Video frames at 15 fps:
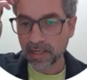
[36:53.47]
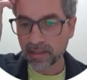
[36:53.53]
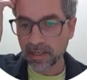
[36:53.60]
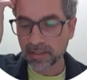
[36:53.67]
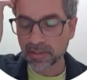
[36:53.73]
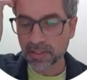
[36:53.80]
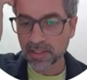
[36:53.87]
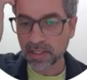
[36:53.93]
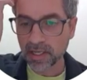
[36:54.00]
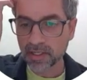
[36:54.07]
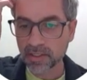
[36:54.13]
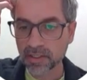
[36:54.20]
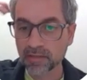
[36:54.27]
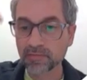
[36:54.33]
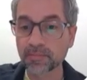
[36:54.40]

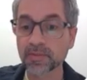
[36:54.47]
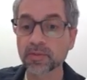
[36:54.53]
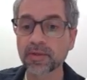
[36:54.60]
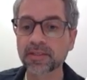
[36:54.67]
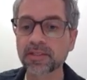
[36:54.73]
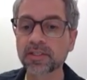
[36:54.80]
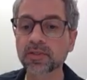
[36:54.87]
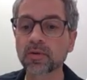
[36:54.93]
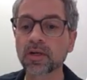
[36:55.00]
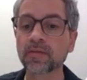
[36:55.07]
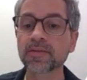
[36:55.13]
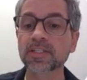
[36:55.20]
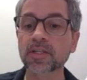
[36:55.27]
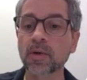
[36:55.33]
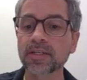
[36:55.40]
legislation from 2012 is
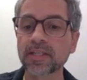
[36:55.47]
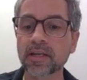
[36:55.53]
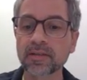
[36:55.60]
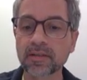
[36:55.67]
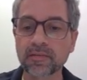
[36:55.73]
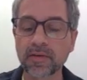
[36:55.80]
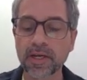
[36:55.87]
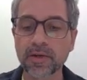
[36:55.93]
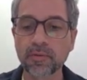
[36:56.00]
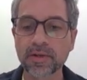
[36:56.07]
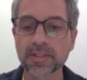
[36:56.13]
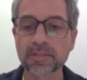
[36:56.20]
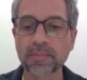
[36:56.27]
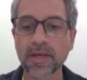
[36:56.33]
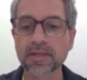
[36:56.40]
to identify green
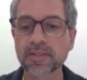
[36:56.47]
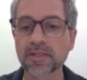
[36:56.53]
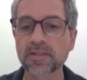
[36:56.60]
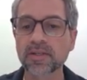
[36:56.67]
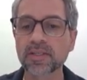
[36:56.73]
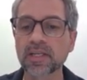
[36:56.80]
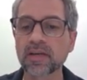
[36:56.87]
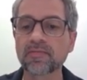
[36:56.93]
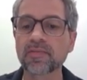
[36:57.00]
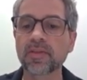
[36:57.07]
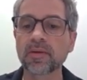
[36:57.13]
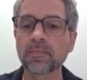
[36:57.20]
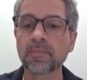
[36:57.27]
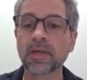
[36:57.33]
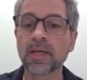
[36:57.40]
spaces and give
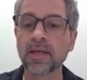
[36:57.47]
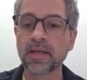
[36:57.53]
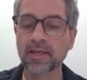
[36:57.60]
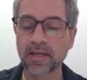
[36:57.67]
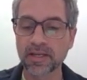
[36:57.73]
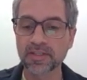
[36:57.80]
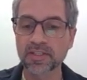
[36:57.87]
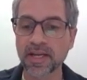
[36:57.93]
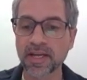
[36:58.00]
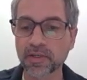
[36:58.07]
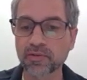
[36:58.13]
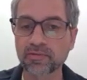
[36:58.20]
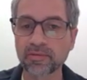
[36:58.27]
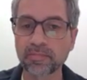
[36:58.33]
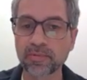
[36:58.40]
them a
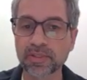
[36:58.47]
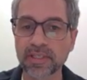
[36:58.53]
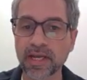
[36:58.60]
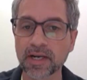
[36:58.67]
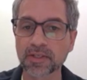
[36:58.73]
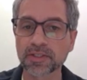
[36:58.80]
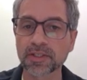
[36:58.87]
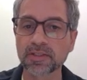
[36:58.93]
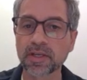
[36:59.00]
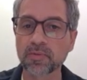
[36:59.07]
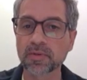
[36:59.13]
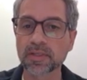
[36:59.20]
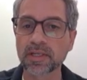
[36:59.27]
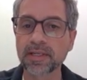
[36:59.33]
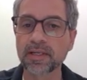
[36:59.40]
statutory protection known
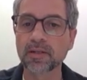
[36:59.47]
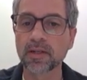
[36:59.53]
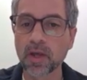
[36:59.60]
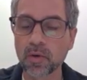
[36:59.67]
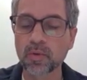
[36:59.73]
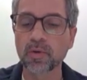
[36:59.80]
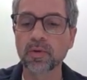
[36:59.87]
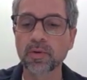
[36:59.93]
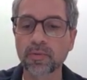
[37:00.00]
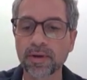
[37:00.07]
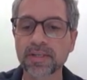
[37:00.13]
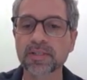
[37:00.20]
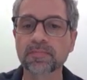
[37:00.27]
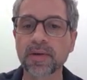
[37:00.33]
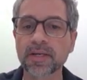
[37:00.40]
as local green
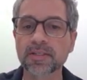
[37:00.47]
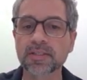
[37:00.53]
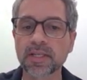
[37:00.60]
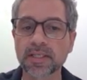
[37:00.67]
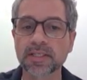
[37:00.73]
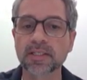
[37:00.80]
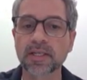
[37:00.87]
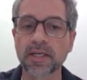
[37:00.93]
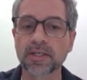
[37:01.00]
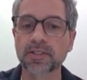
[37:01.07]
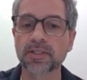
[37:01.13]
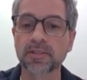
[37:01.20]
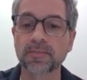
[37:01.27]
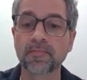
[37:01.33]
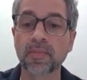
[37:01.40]
space
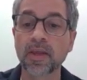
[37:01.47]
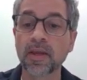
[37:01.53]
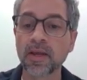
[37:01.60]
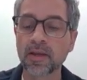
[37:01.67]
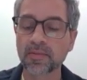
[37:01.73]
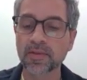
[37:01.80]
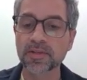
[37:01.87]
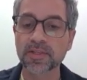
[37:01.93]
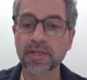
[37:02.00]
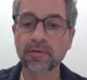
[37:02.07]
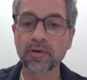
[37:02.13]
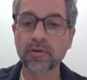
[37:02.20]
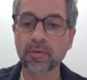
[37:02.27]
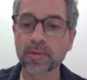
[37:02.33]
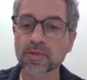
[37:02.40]
designation. The steering
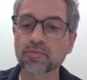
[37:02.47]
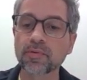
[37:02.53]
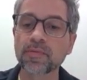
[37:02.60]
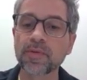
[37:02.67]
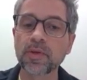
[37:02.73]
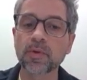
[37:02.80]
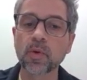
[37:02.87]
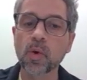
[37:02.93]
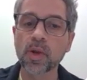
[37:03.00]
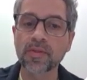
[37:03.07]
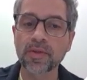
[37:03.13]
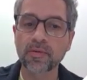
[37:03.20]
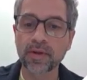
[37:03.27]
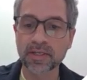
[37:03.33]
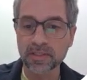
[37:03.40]
group's reviewed all of the
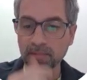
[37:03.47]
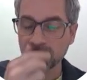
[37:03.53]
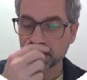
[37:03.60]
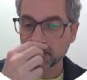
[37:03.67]
green spaces